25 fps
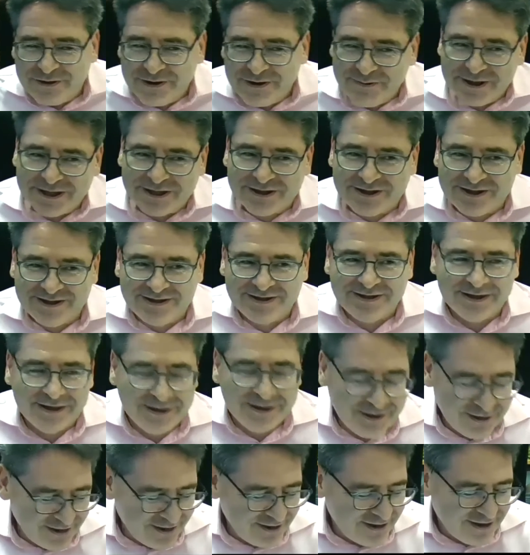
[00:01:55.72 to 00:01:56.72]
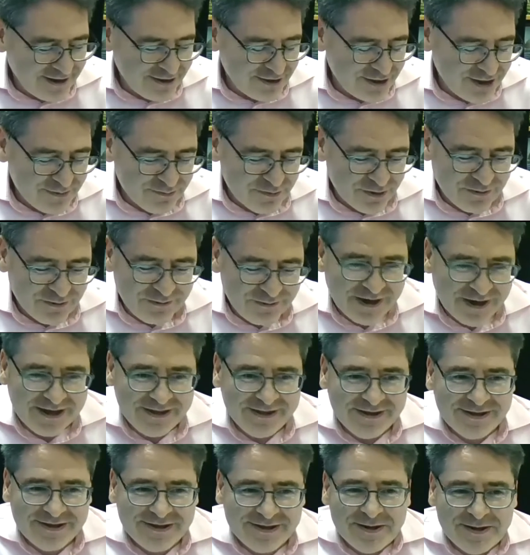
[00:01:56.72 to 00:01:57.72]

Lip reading: much, Dean Wolf. And